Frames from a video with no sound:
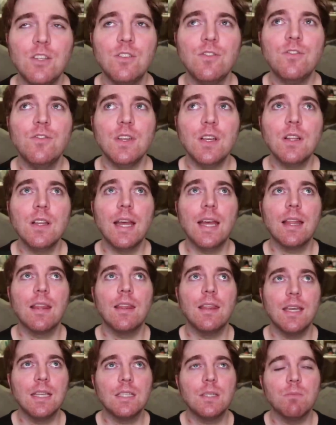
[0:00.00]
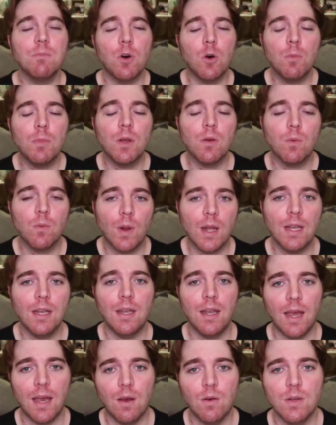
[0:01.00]
I feel like this moment
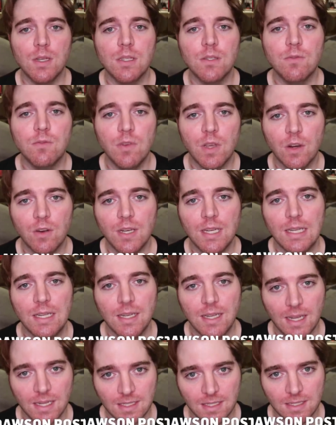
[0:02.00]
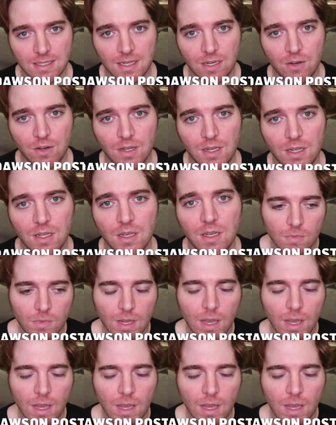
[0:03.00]
right now is very necessary.